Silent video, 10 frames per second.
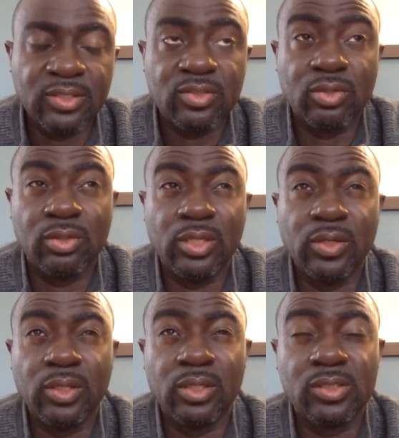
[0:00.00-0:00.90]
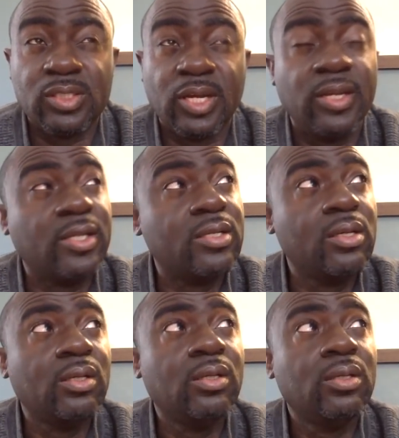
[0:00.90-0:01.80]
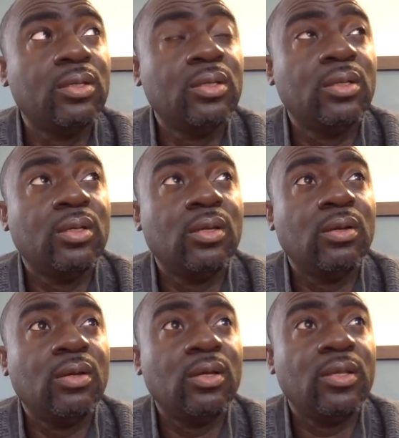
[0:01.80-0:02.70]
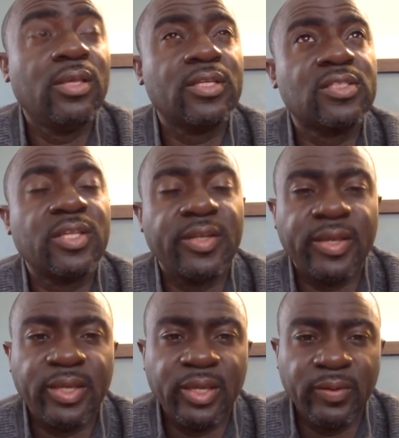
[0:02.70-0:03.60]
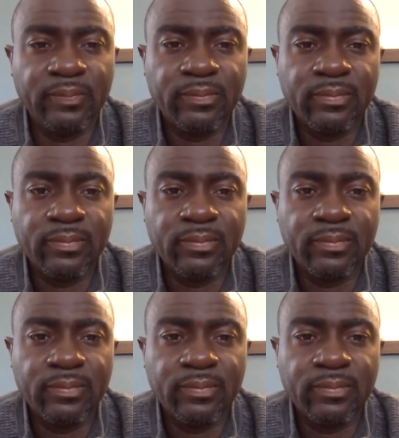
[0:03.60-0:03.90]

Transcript: So they started yesterday.